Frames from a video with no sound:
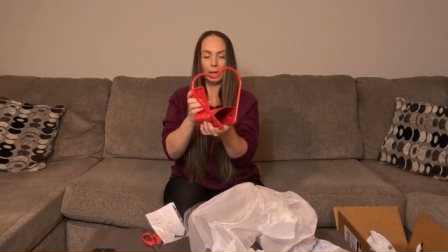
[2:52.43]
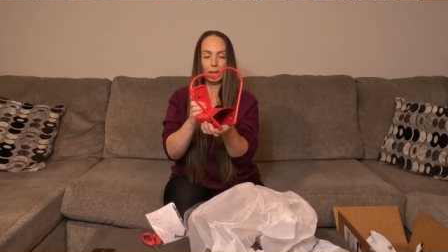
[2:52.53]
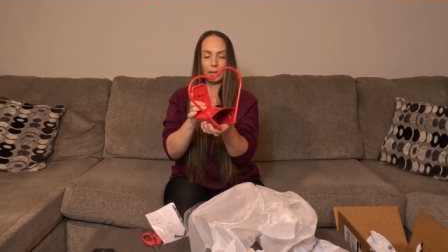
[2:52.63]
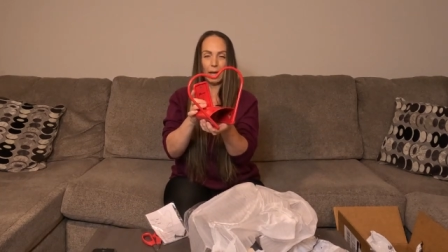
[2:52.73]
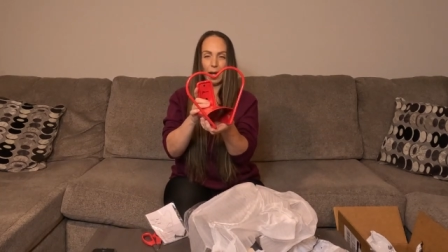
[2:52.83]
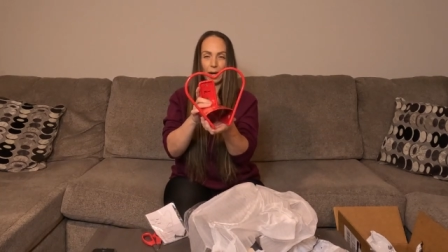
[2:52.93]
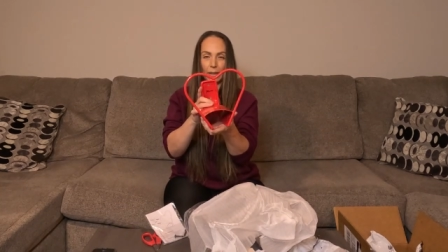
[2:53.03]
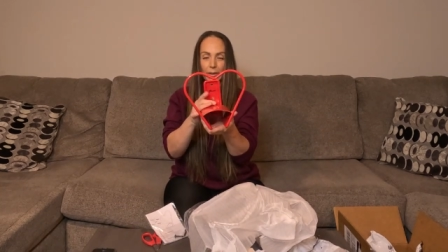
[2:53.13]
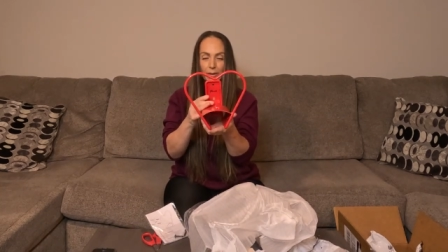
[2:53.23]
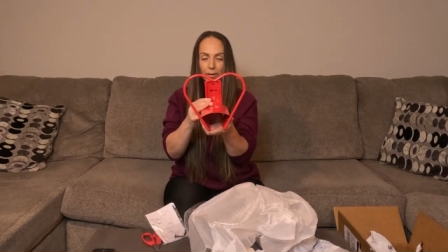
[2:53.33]
Look at
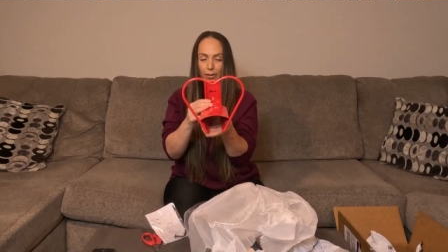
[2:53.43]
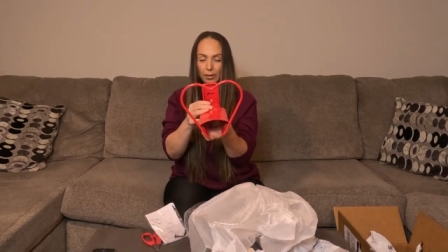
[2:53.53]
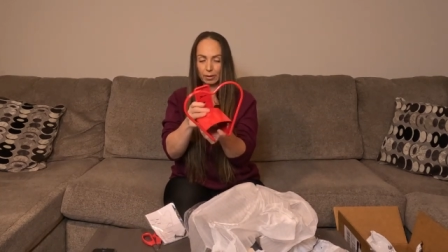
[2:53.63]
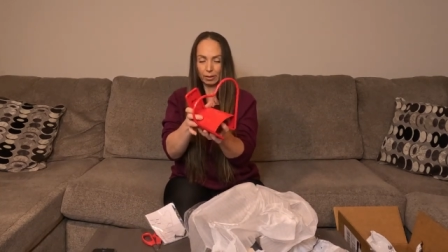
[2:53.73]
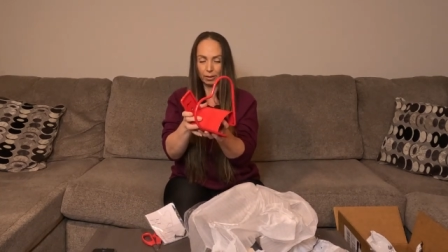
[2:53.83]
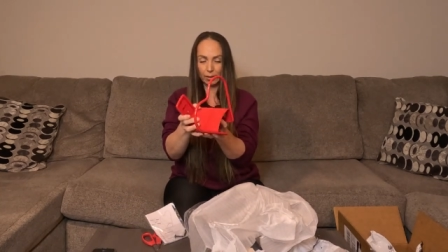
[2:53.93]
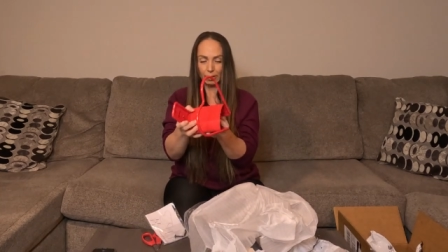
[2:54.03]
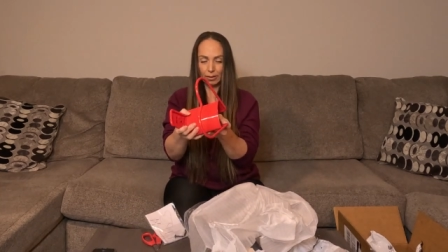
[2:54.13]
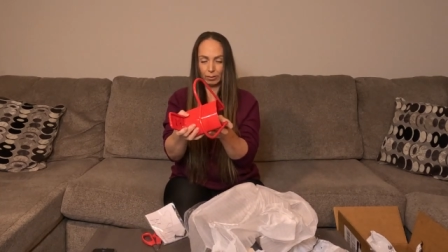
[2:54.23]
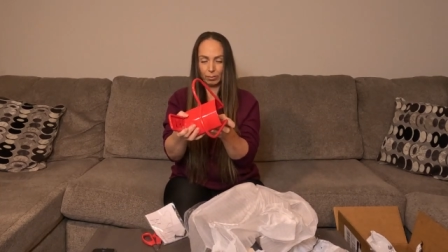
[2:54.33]
that. This
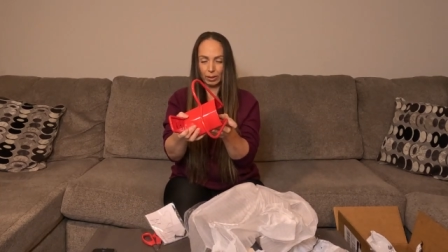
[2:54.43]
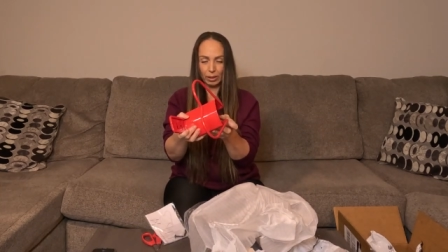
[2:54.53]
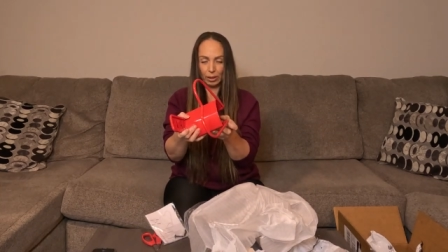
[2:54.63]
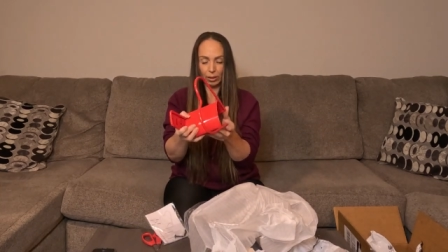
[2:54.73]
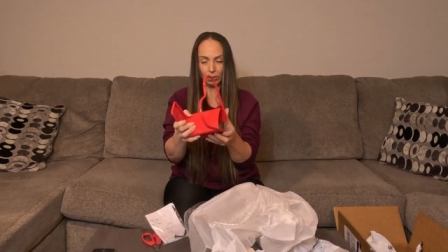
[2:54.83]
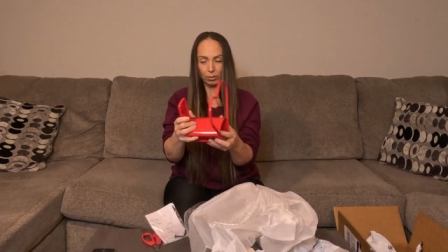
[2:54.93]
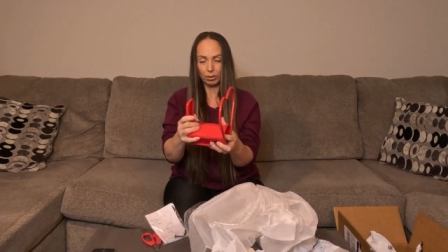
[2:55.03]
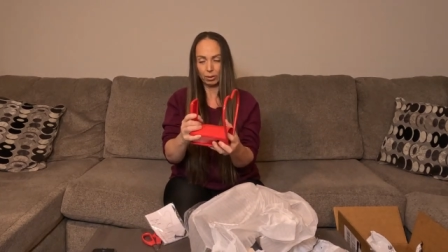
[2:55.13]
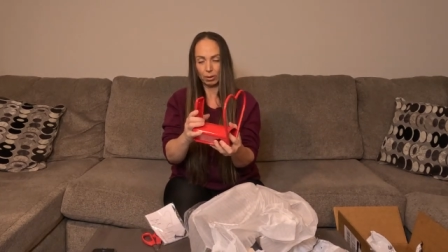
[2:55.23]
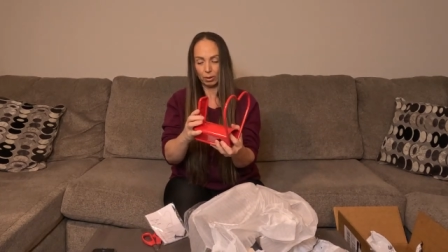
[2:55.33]
is really
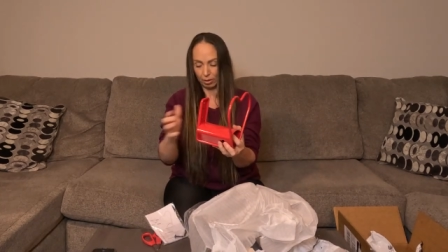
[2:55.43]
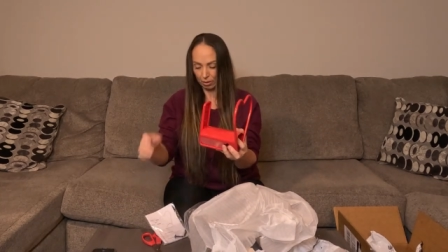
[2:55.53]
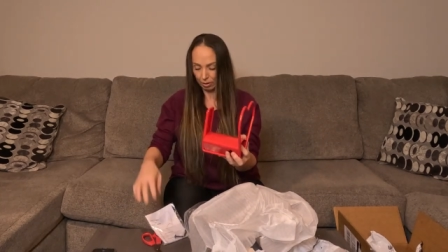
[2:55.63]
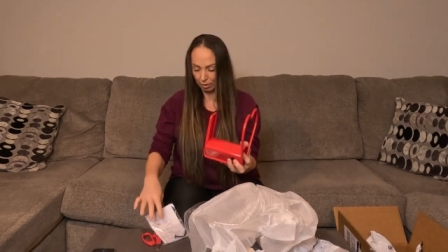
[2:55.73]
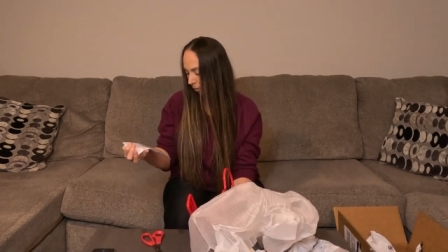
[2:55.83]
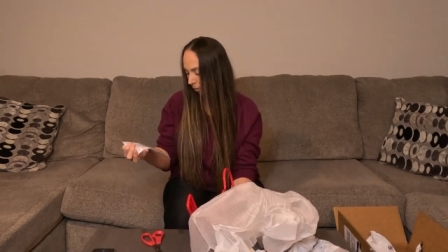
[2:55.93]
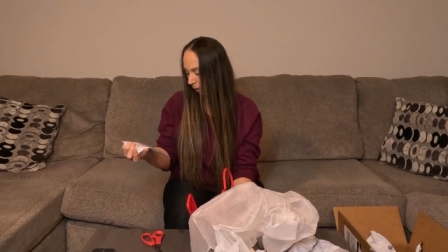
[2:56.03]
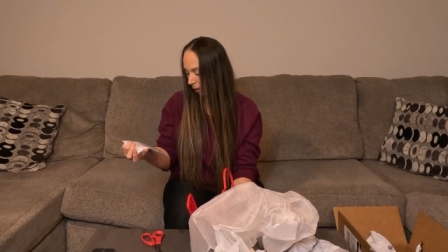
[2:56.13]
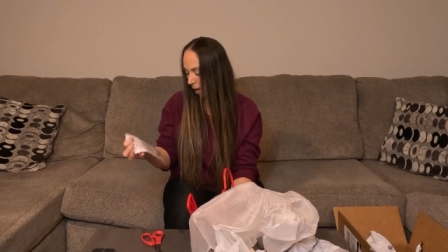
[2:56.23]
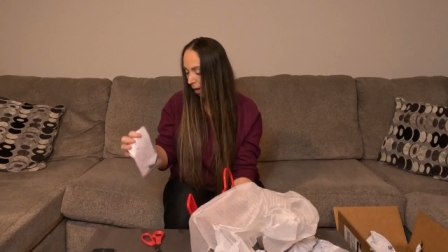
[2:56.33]
cute.
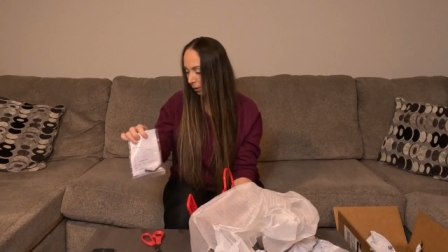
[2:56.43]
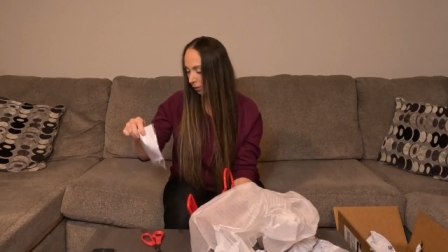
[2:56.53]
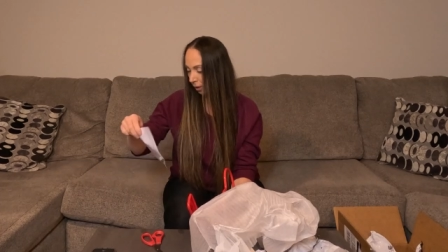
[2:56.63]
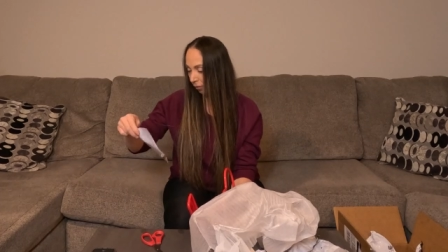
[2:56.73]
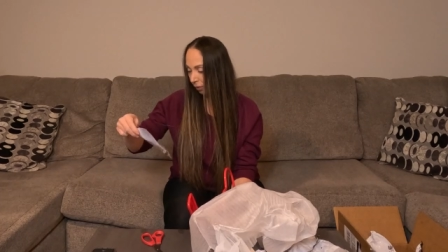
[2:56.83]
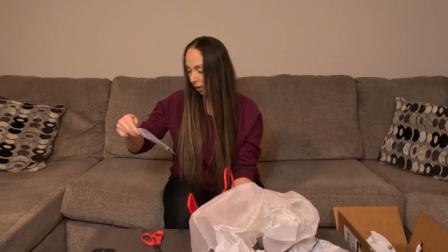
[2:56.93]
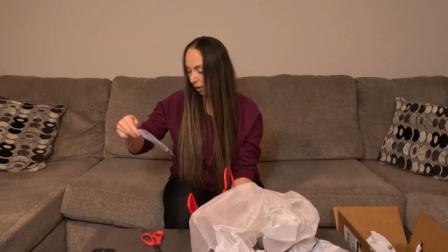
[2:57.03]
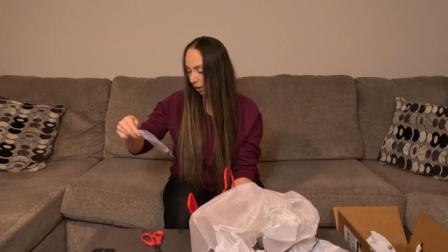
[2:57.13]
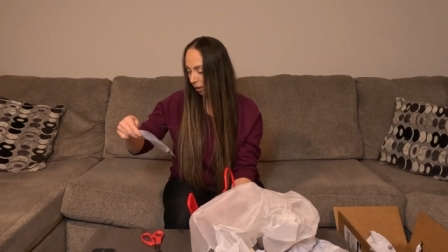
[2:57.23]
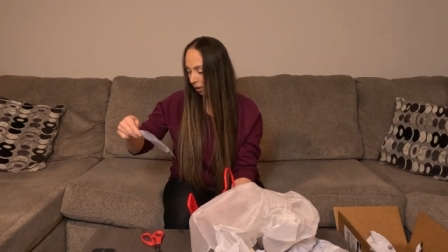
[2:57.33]
Yeah, it's
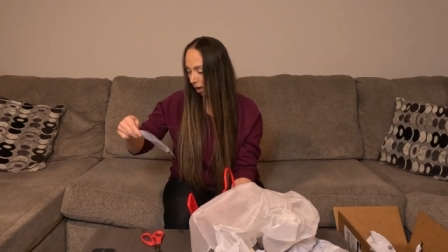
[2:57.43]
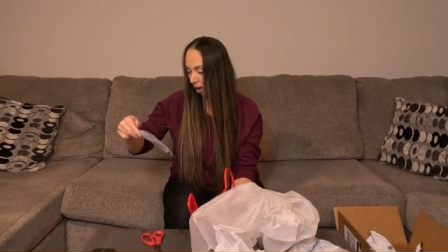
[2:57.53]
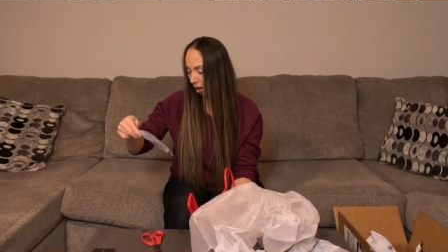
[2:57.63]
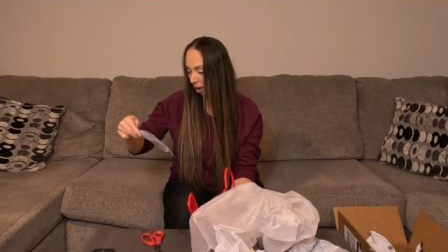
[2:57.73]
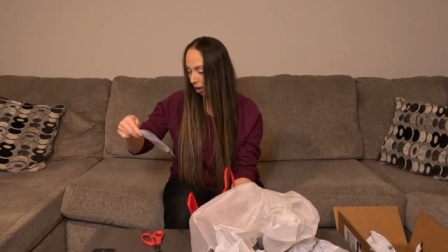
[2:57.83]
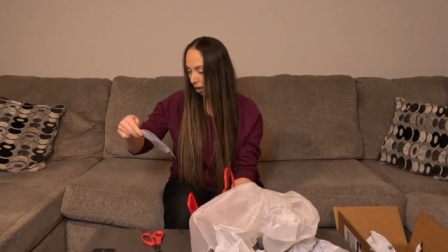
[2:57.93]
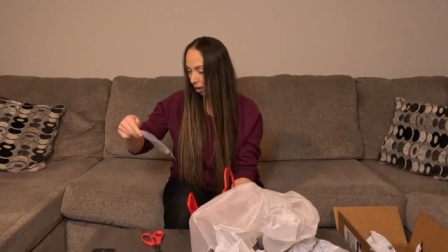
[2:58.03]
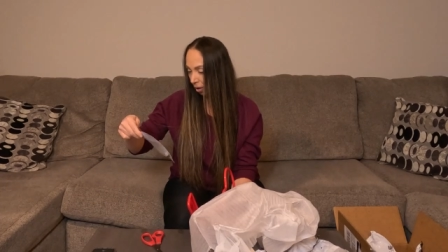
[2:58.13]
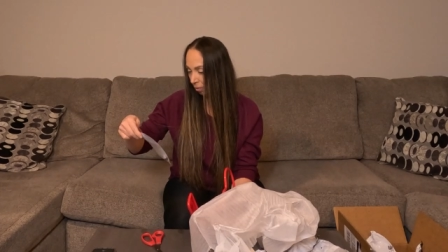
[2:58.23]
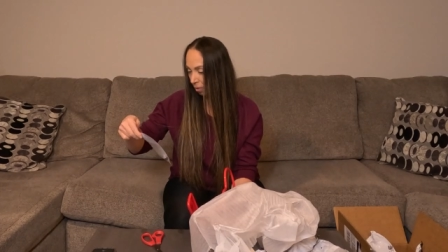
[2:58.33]
definitely
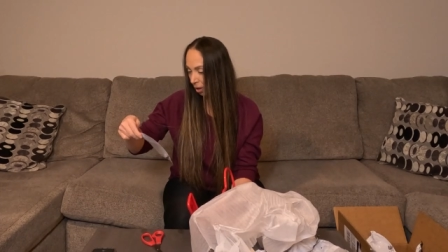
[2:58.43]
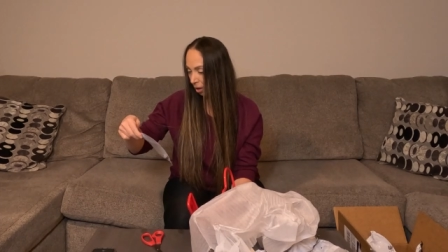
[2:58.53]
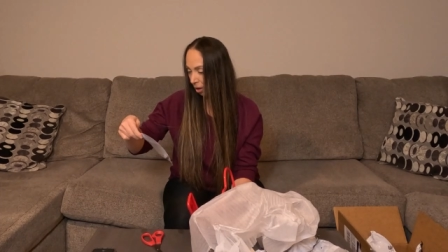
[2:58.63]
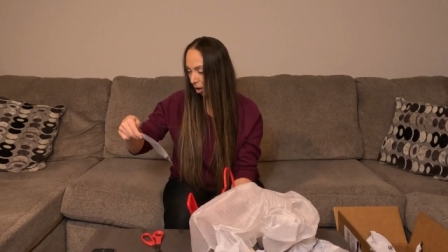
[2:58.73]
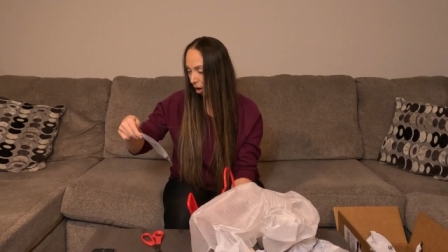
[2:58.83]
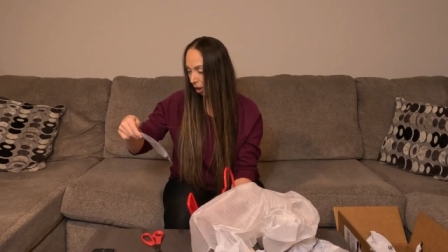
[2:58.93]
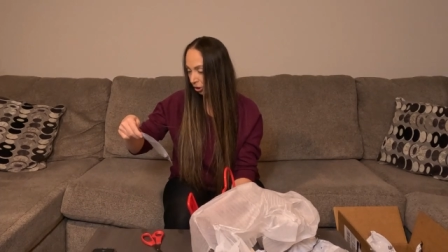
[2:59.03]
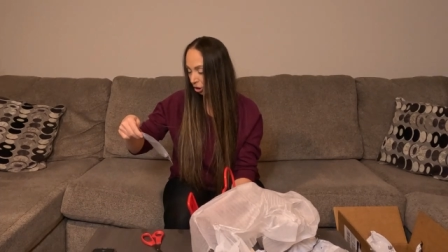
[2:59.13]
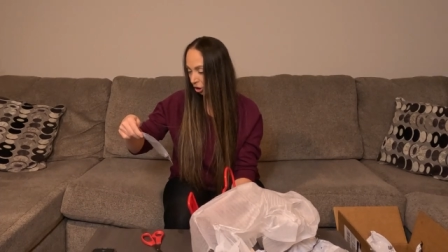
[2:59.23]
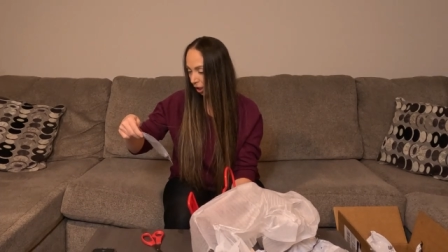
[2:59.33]

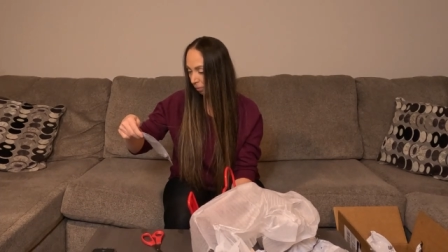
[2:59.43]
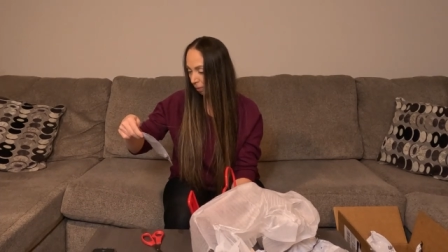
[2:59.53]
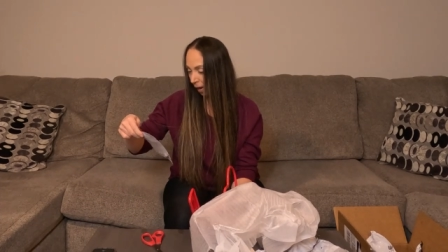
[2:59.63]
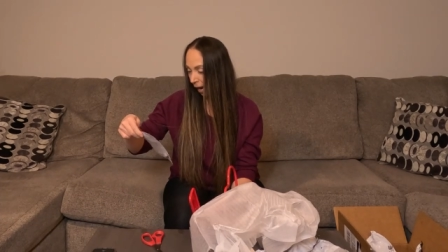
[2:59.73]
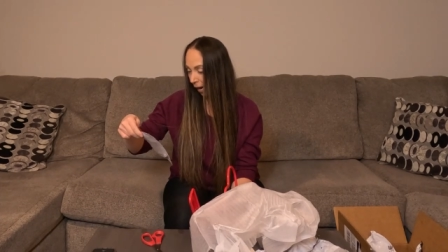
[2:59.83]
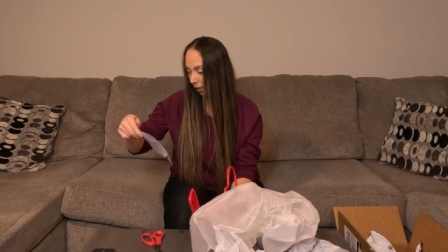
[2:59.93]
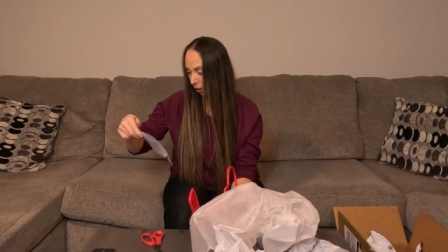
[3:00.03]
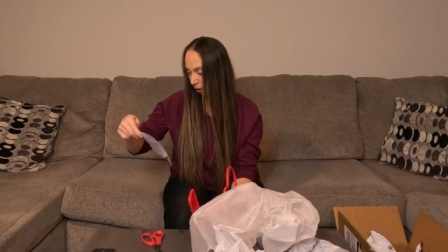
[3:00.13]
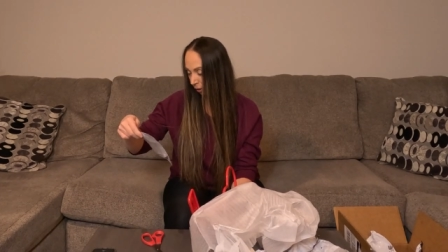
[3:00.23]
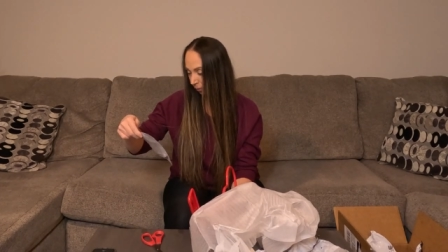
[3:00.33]
heart-shaped
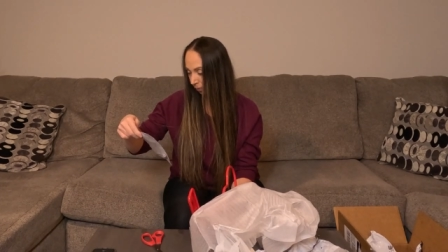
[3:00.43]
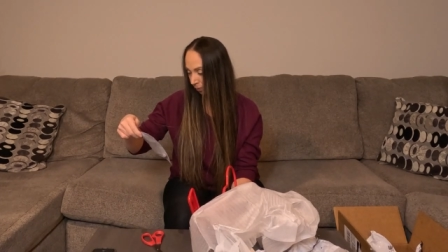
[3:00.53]
hanger.